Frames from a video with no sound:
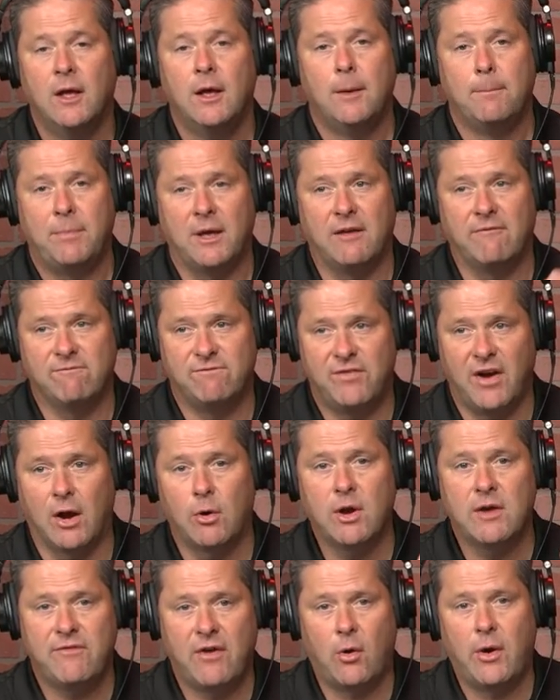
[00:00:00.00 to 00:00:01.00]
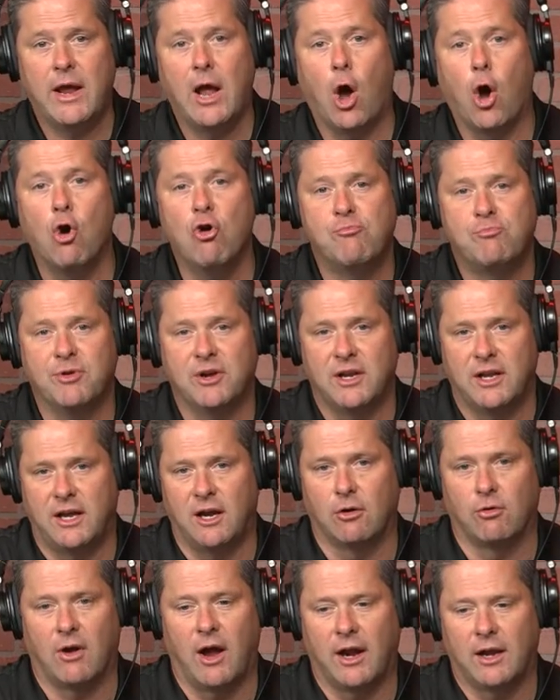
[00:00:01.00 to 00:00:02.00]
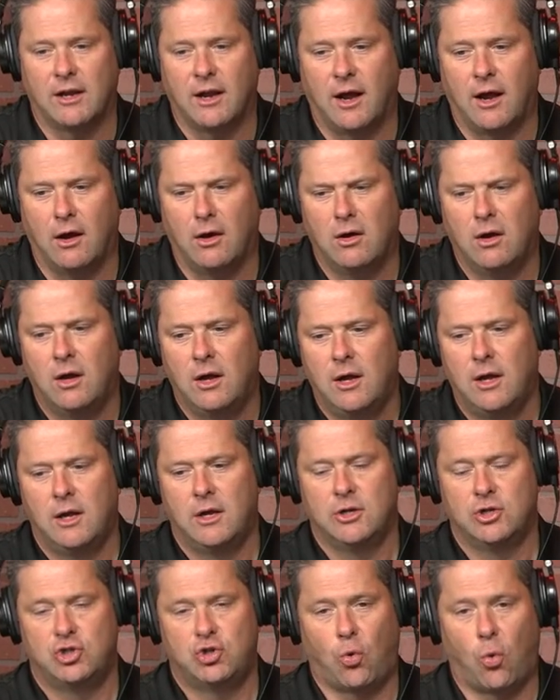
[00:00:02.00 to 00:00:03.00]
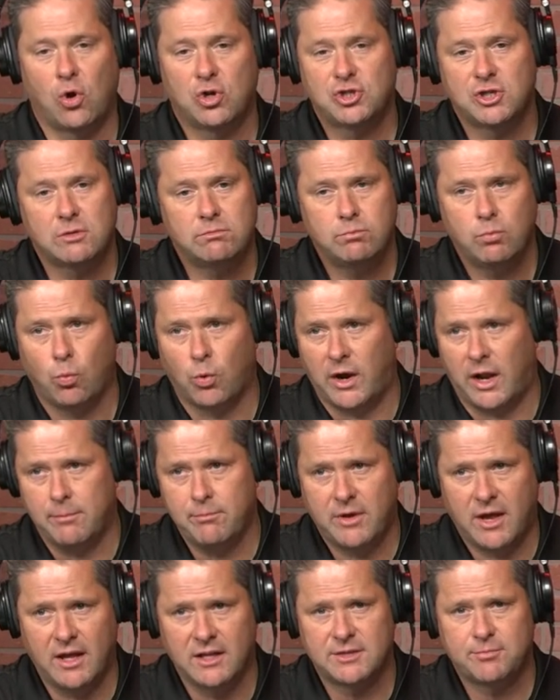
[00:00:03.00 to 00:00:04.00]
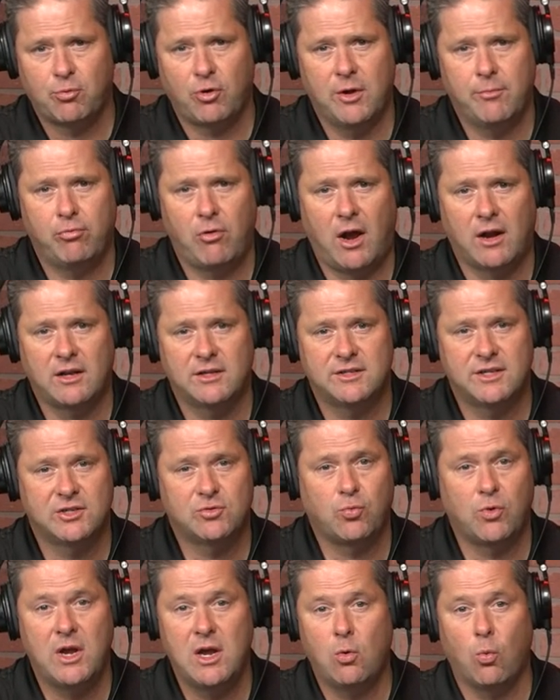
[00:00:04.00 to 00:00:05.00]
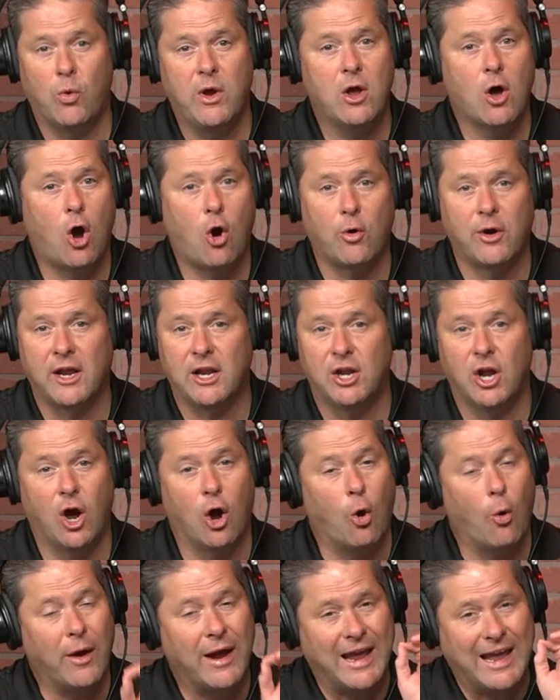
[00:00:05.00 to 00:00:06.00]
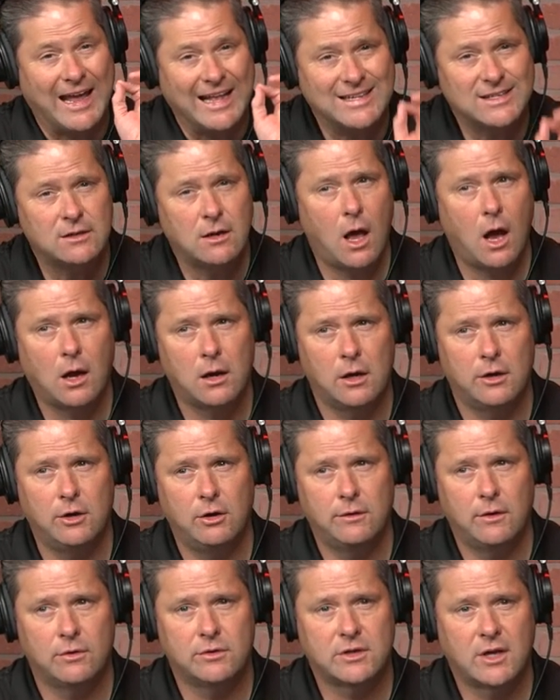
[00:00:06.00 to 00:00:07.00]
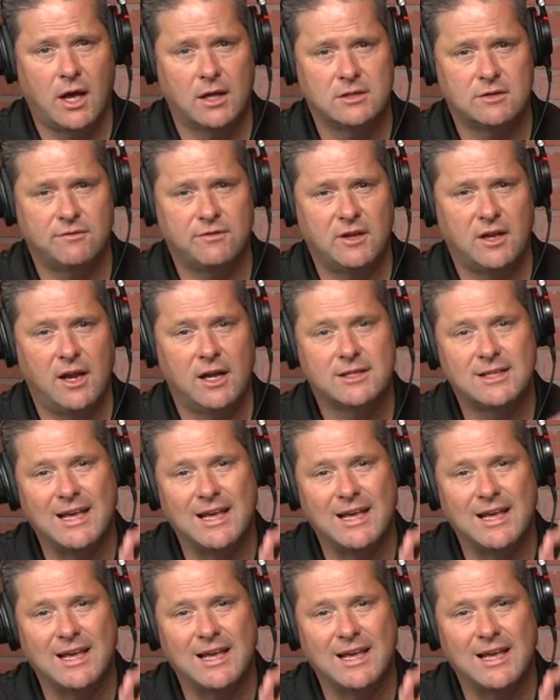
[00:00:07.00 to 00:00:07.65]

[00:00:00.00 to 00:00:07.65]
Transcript: being very, very open here right now. Georgia, when it begins spring practice this week, we already know it's not going to do those kinds of things.